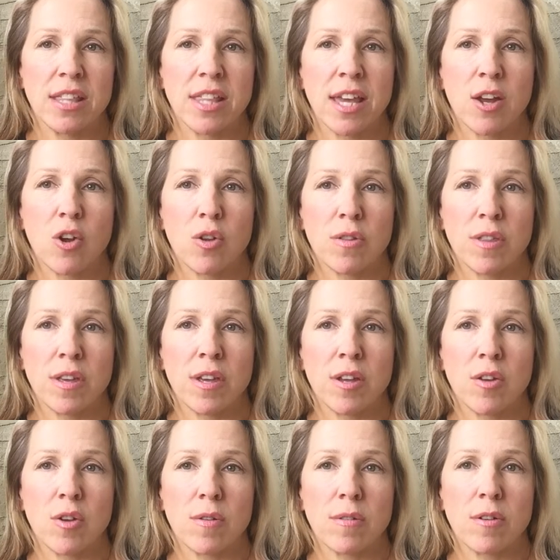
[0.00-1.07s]
in their
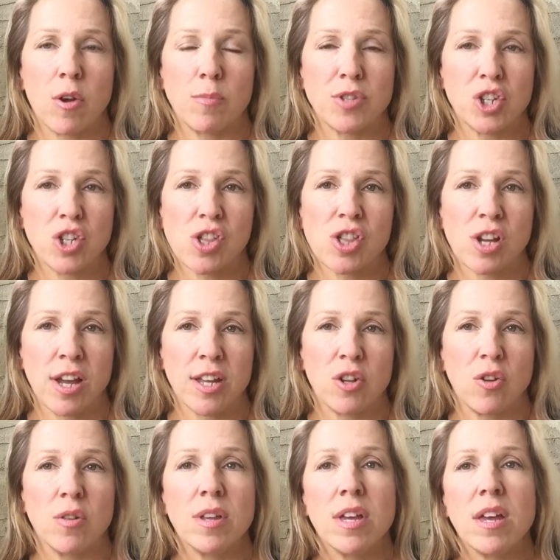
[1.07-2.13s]
competition
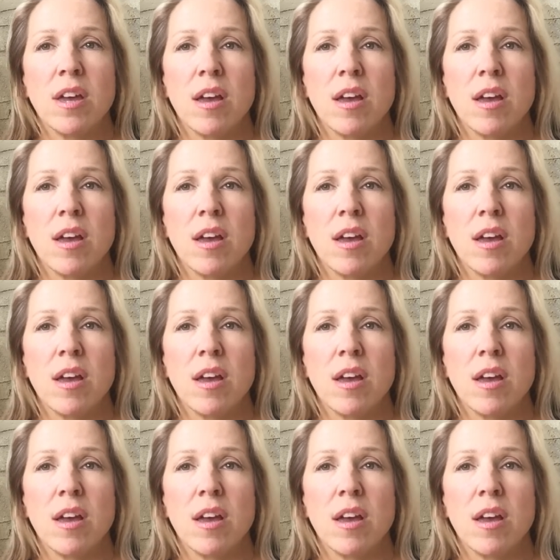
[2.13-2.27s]
cycle,